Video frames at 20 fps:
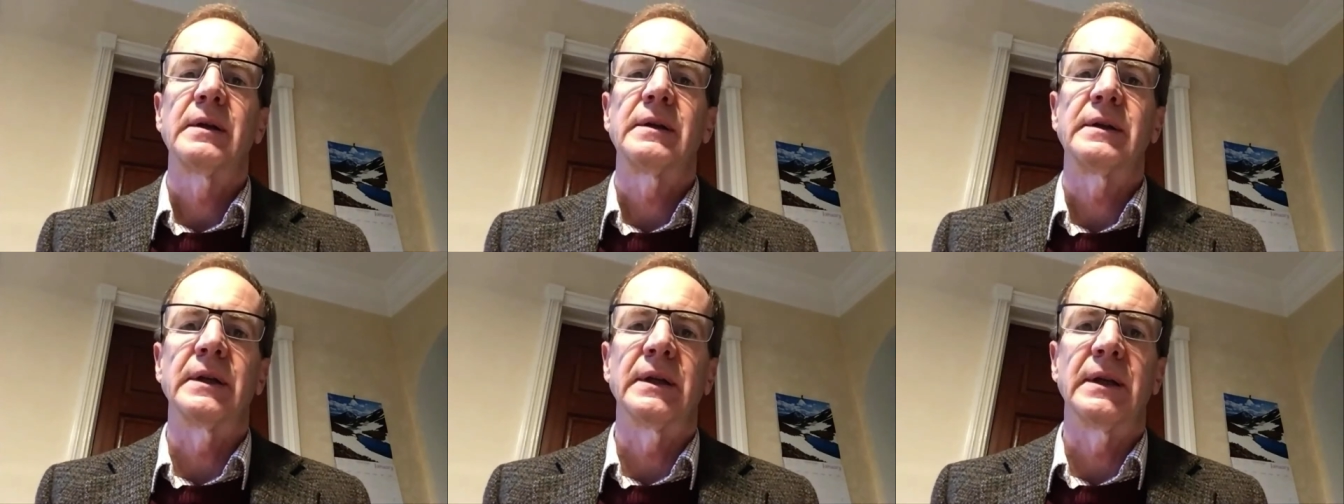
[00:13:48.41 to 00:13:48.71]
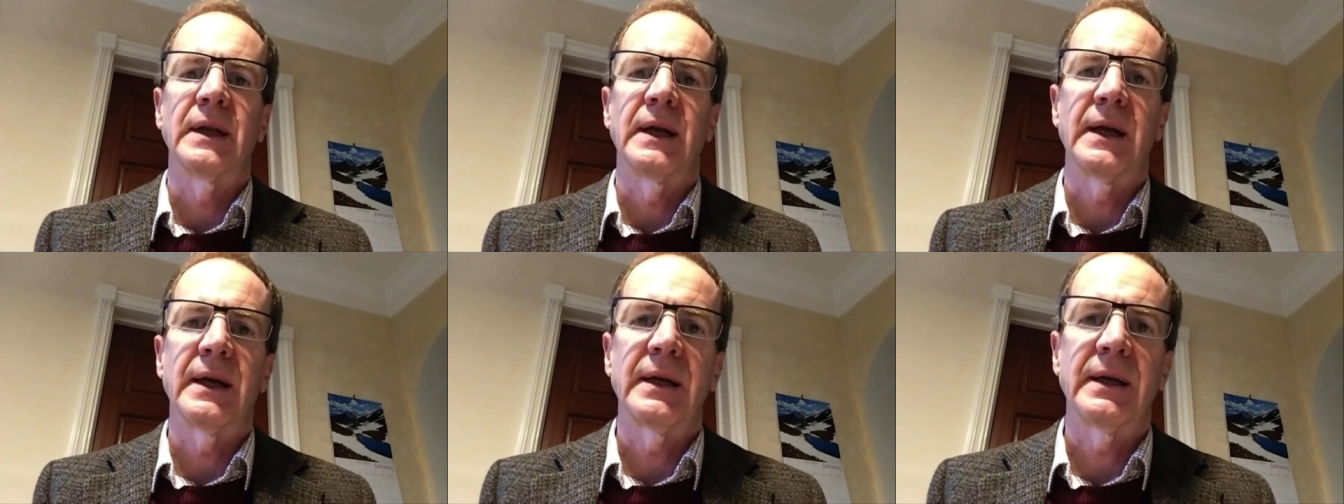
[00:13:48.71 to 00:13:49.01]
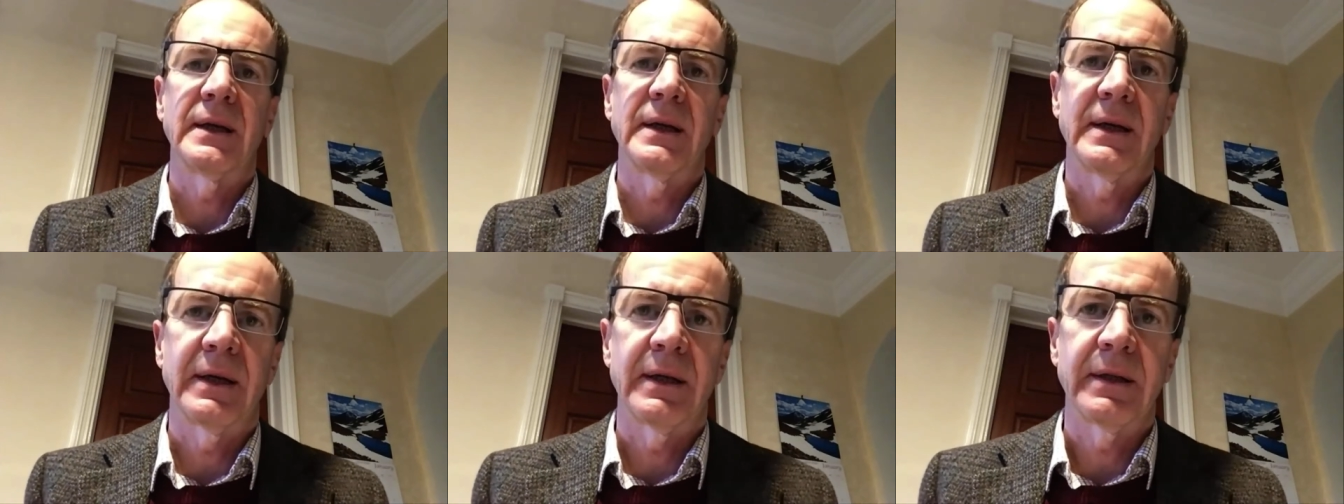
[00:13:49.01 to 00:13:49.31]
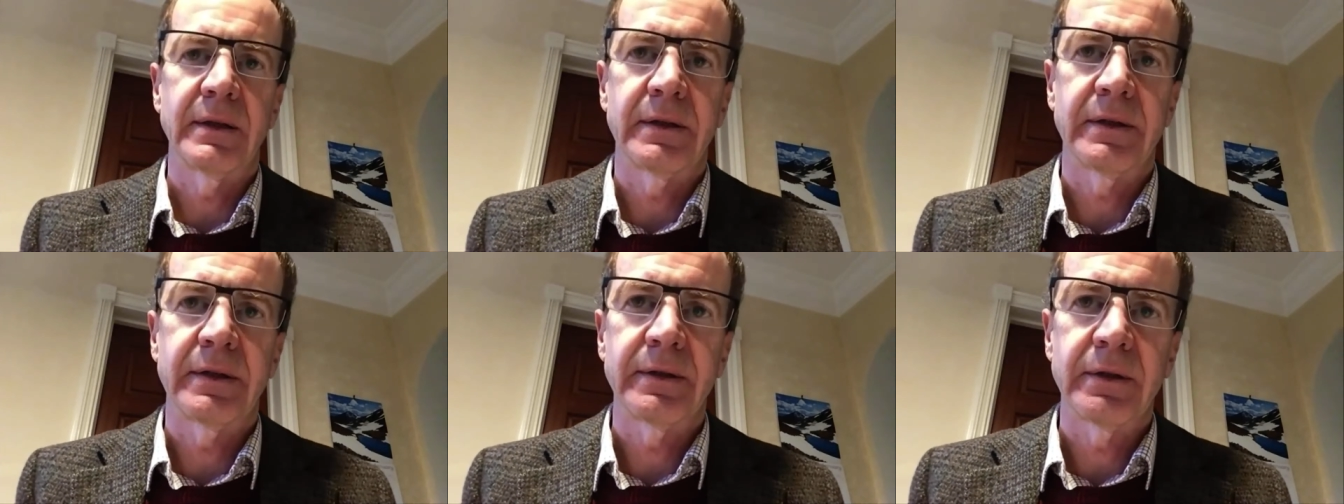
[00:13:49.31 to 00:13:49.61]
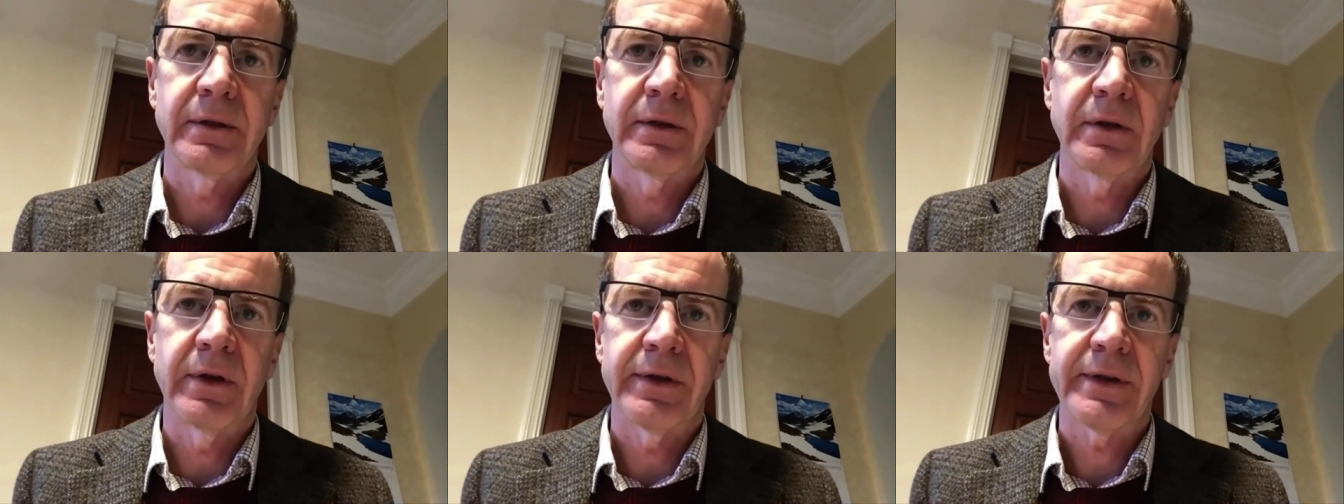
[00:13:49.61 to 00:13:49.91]
delay and
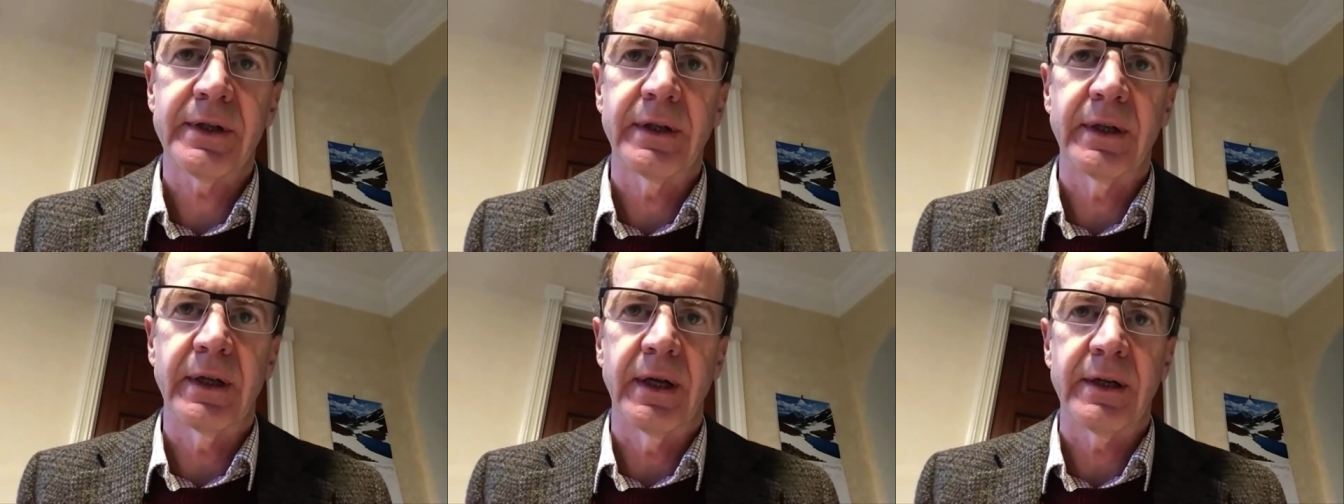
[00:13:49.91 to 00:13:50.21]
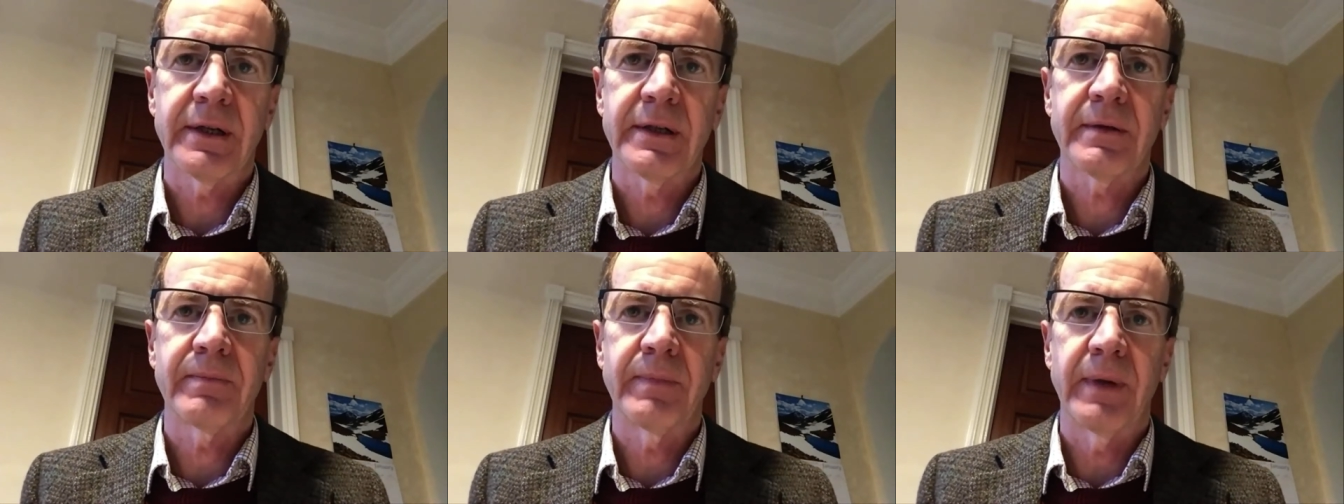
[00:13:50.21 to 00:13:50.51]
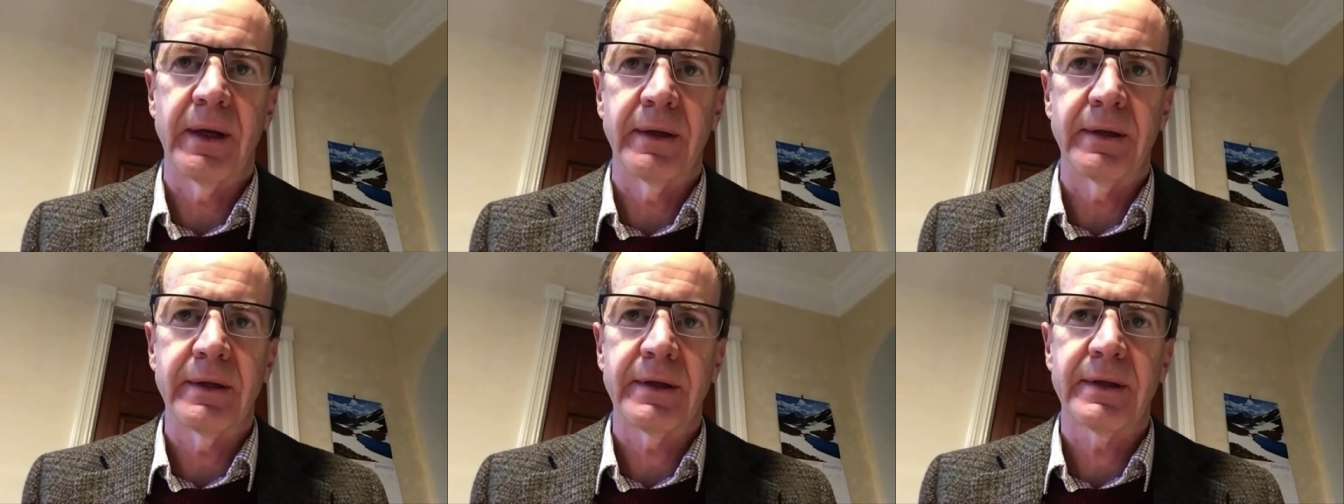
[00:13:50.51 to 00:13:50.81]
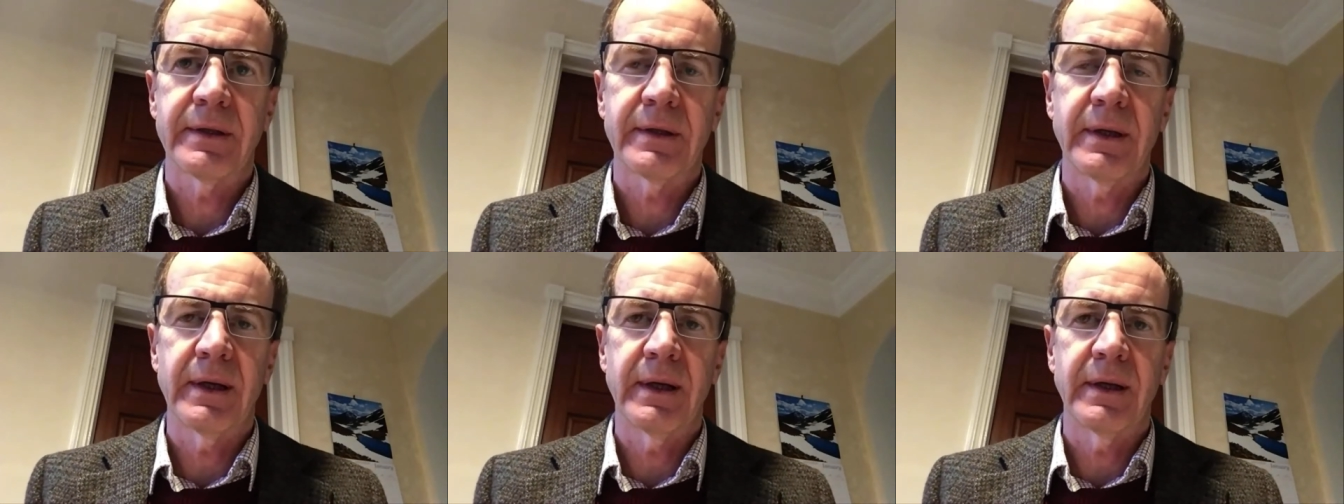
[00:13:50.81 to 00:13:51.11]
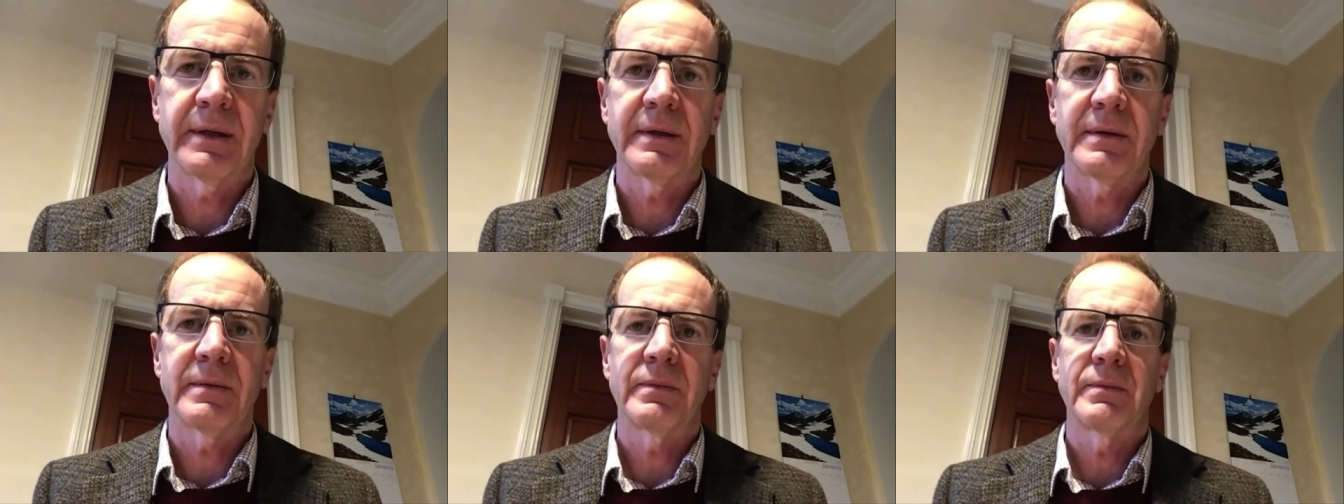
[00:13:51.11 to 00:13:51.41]
loss and expense
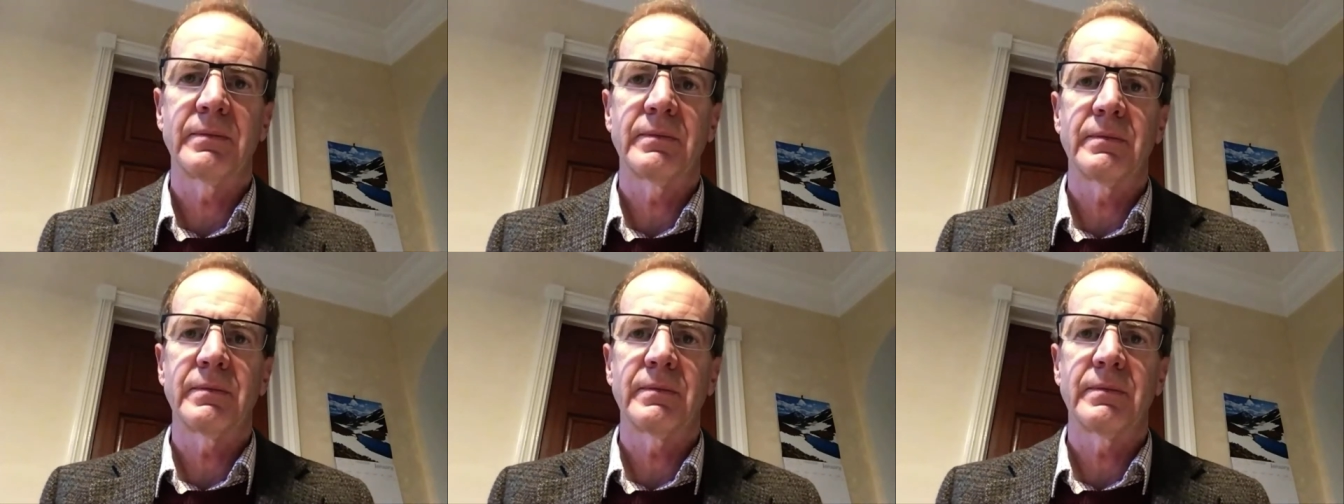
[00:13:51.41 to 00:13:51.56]
and